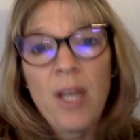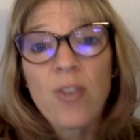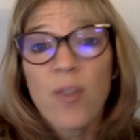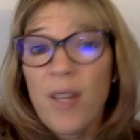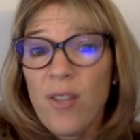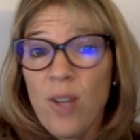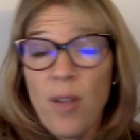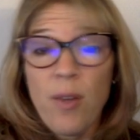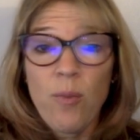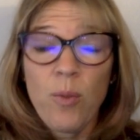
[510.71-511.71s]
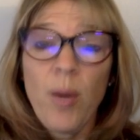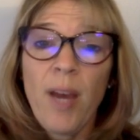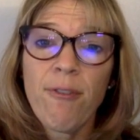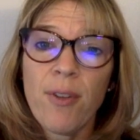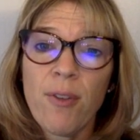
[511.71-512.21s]
So that's all that you
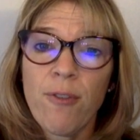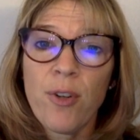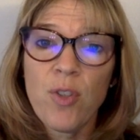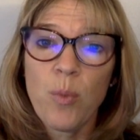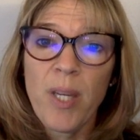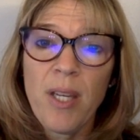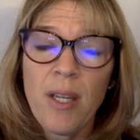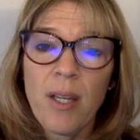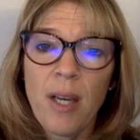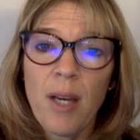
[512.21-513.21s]
have for the first week.